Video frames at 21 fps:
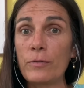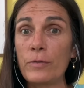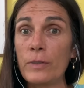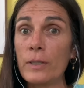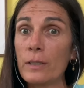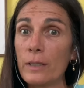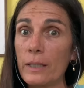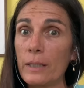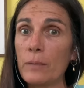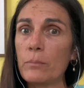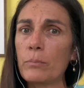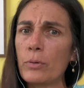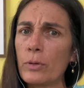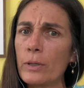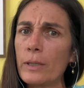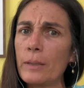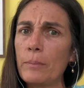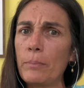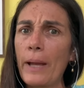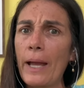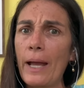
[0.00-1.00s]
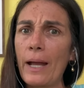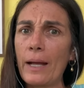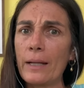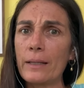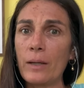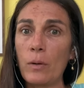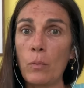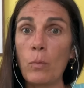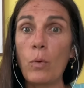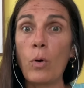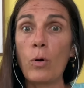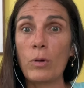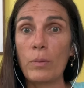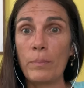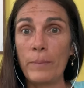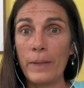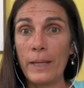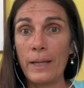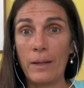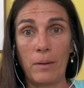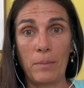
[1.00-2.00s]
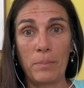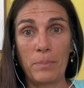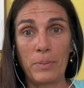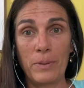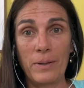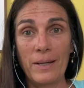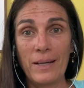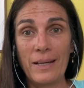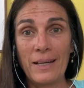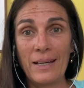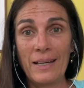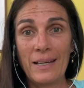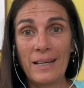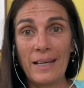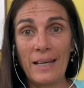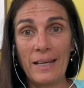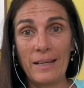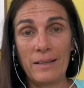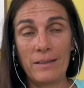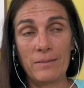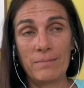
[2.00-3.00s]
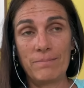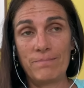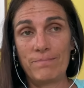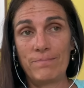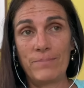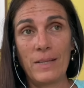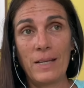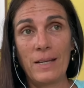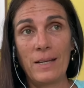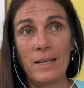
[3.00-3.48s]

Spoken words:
feeling pretty bad that woke me up. And